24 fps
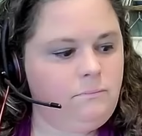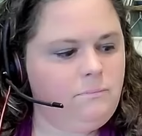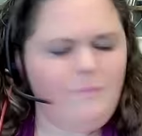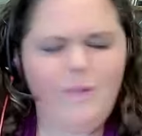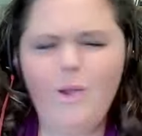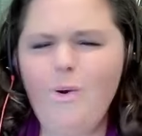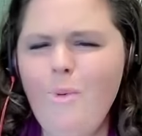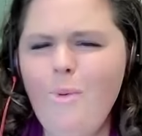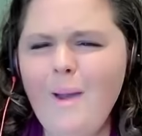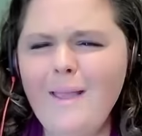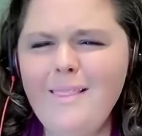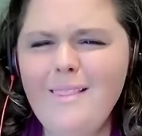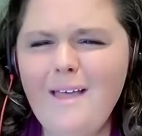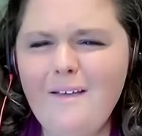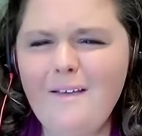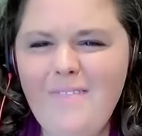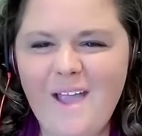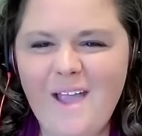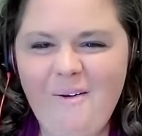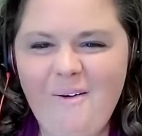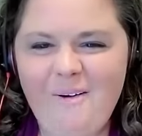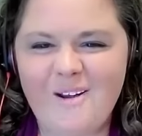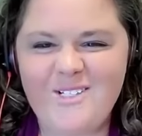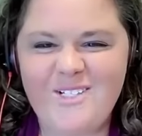Oh, I love
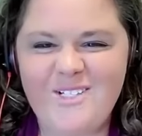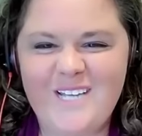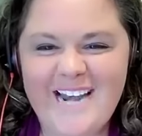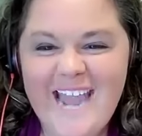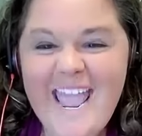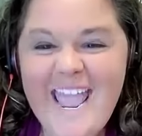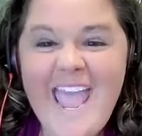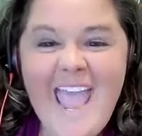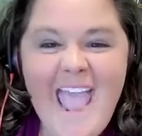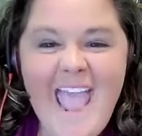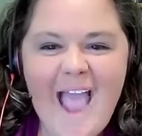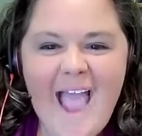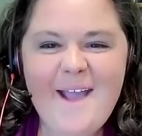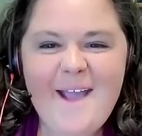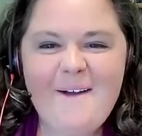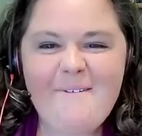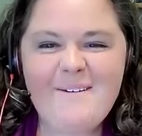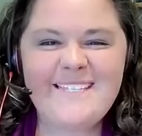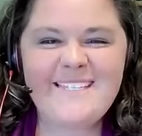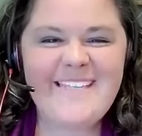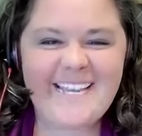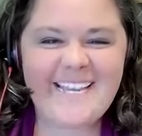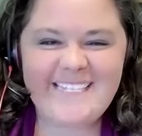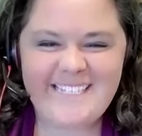that question. I
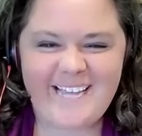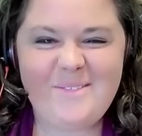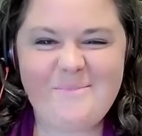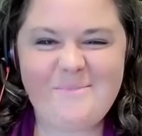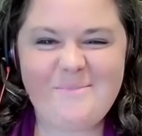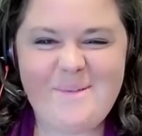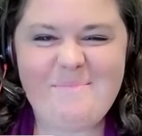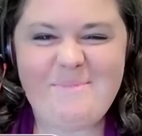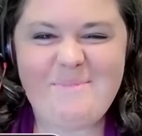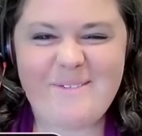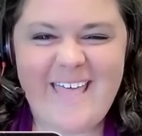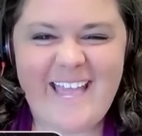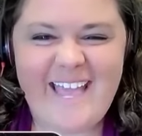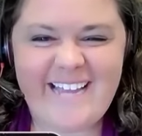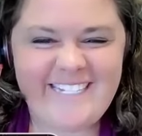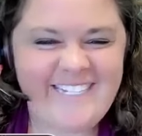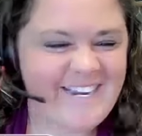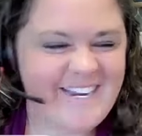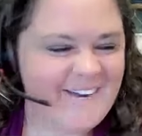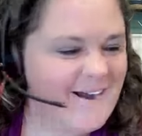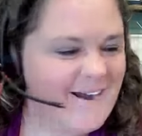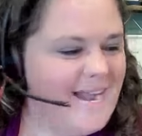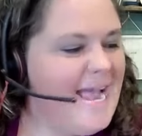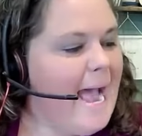always ask other people that
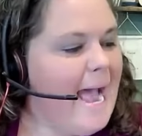too.